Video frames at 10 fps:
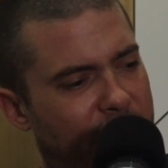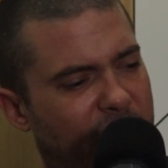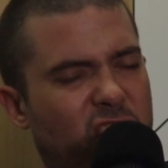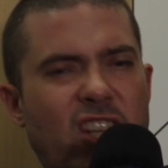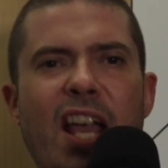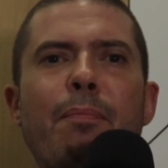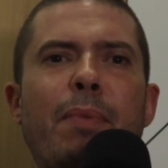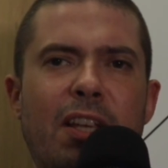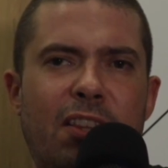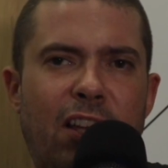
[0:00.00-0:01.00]
that
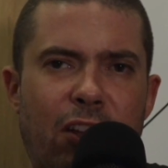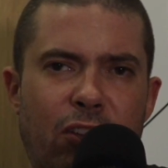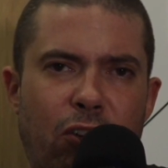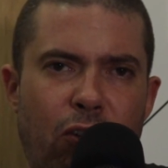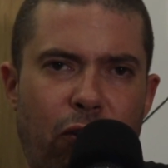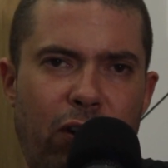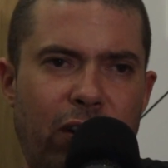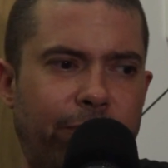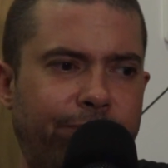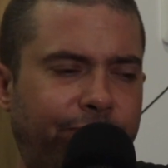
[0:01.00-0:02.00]
championed the underdog
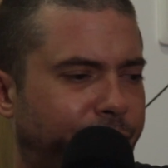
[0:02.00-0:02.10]
and